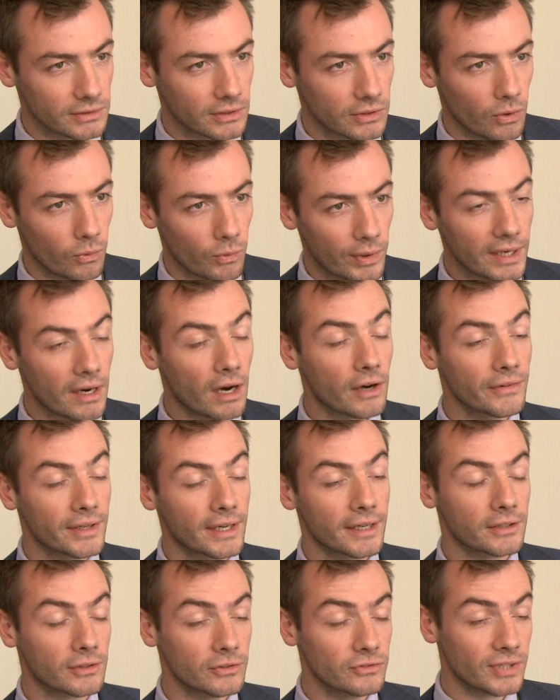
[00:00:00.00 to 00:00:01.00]
You know, where are
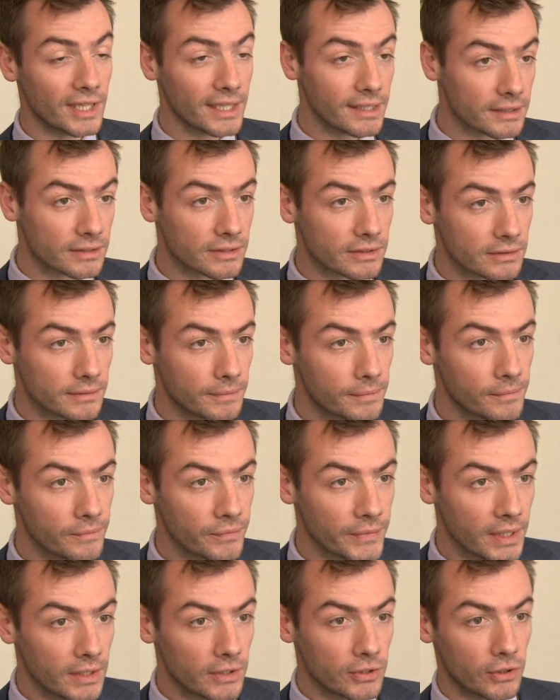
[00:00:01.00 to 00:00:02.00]
their containers?
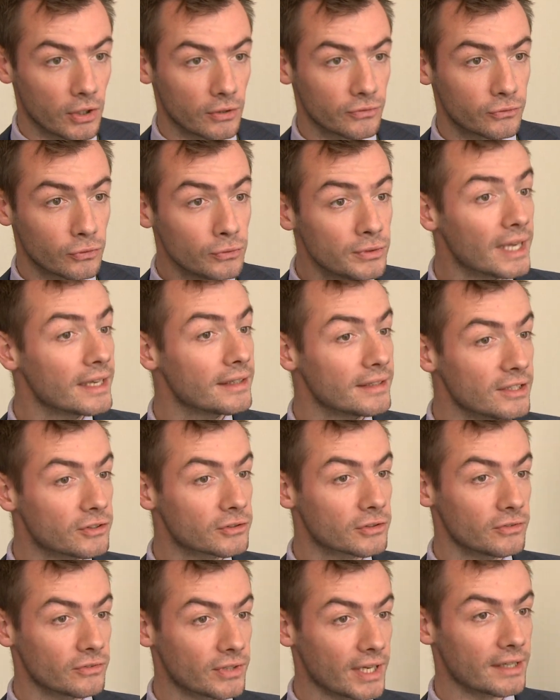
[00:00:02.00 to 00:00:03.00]
You know, do they need
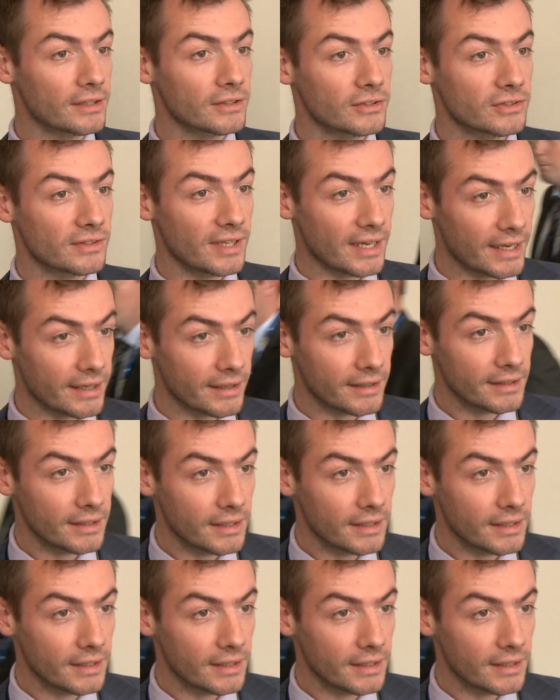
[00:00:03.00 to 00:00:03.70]
containers there